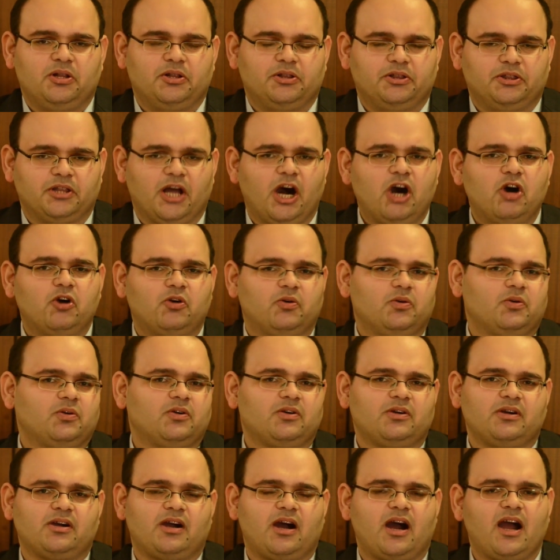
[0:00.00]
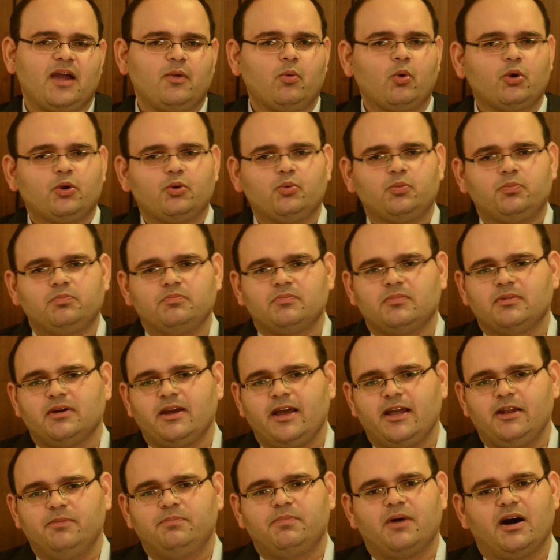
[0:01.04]
Now, I want to
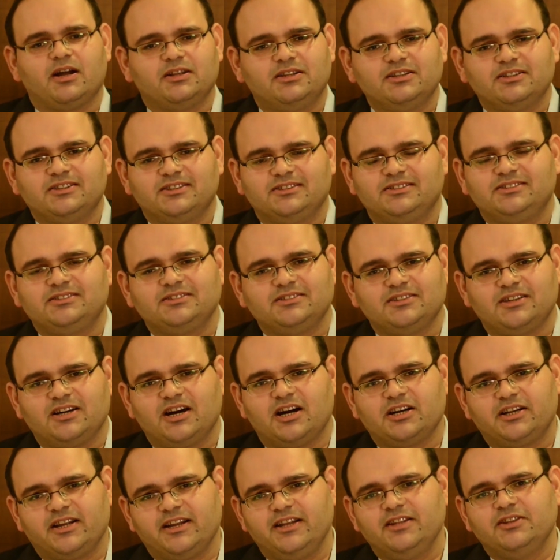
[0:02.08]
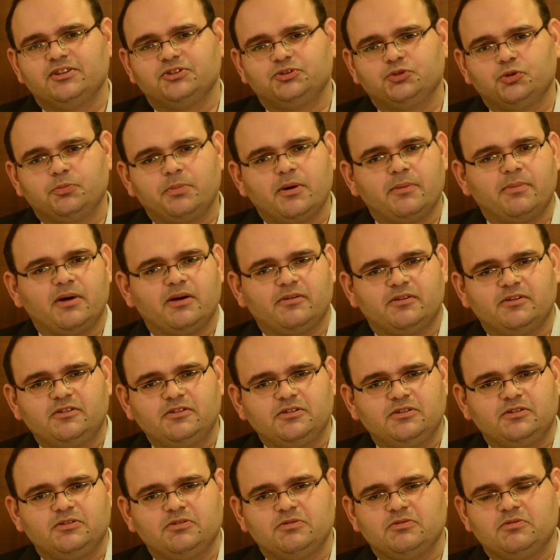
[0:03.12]
help others attain the superpower
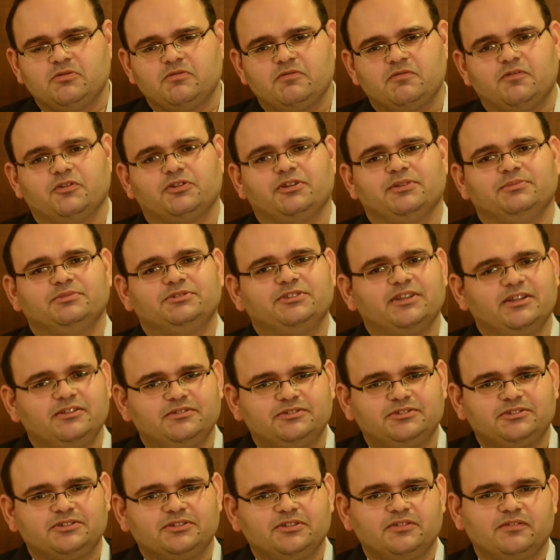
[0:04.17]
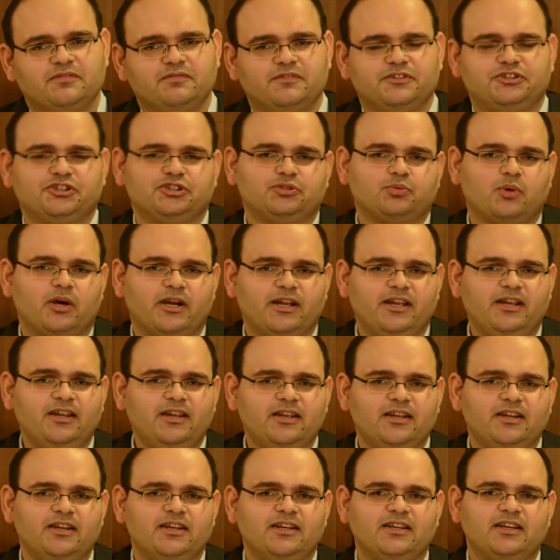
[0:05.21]
for themselves, which is why
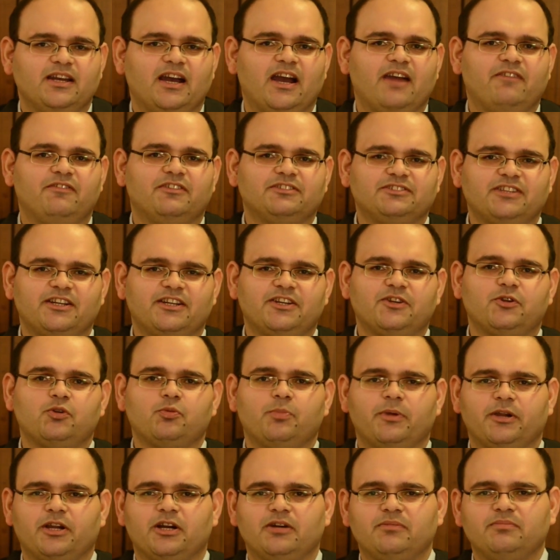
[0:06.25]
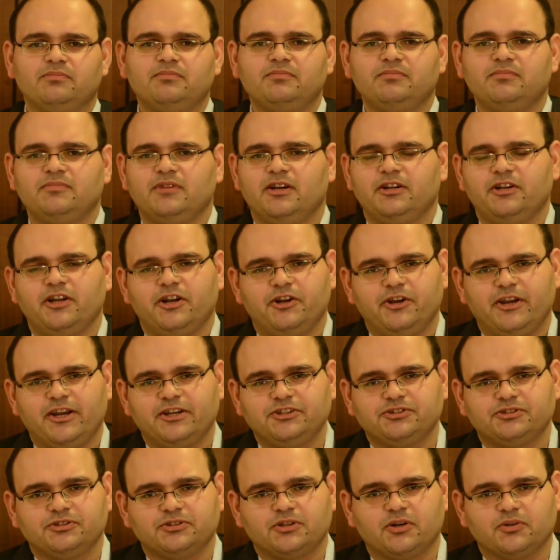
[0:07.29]
I've decided to become an
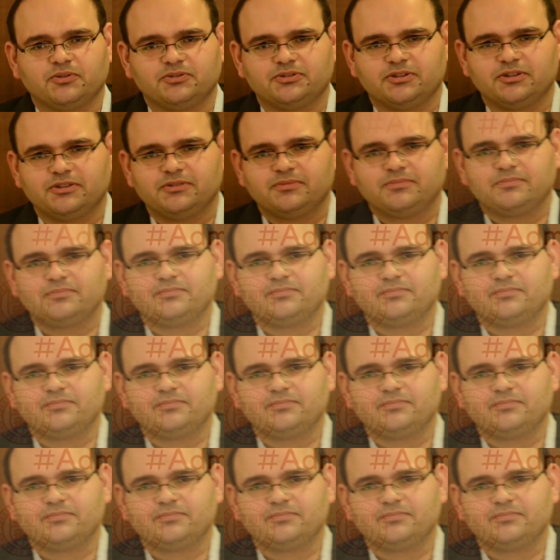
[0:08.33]
education counselor.